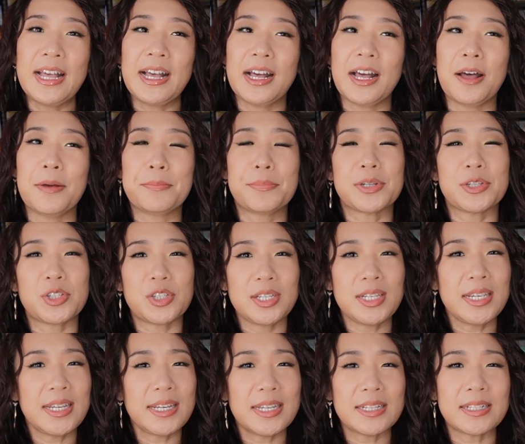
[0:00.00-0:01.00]
but she
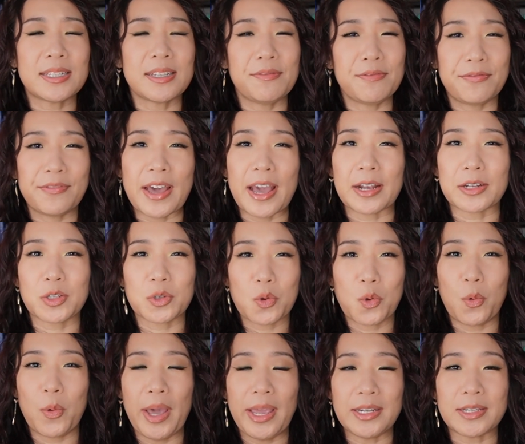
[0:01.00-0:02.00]
is in fact
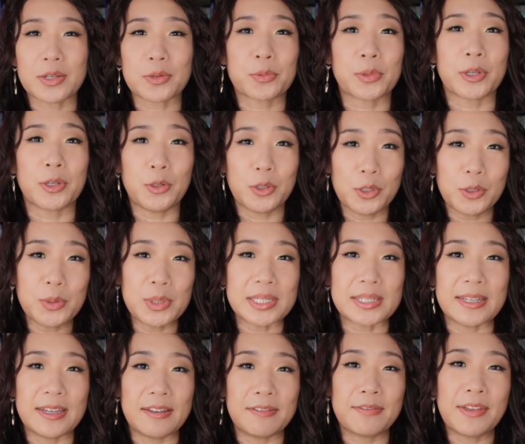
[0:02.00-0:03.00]
quite
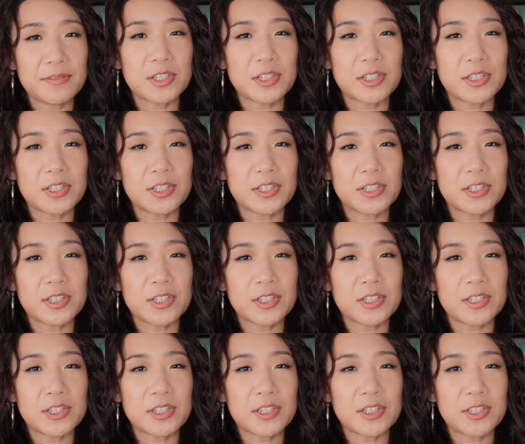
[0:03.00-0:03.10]
reclusive.